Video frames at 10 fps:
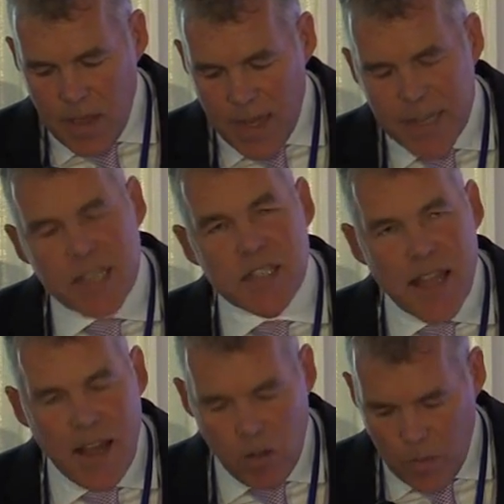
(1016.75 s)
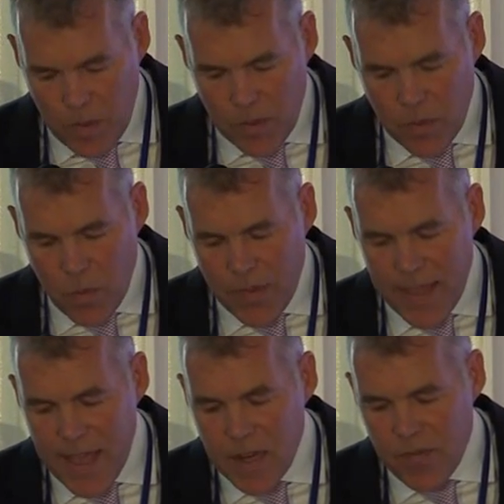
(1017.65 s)
And it doesn't help when
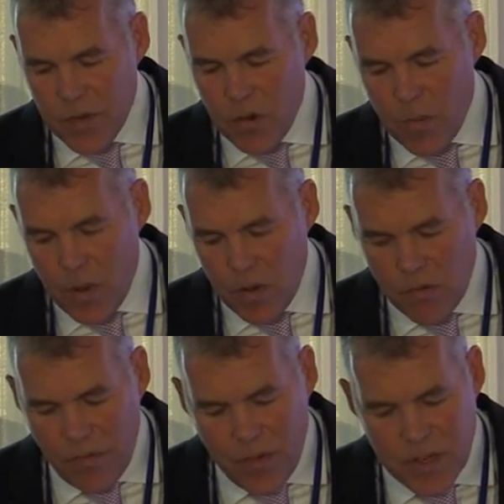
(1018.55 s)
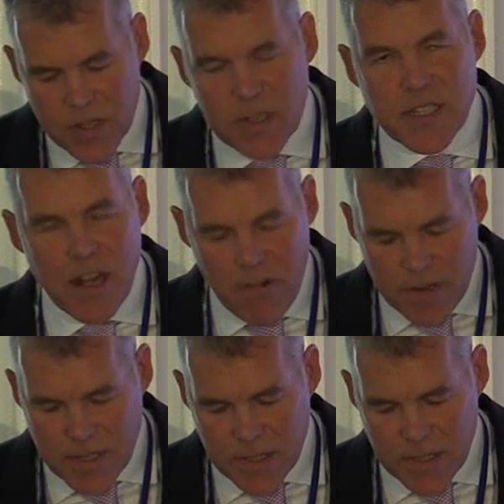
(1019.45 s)
the head of Europol refers to the terrorists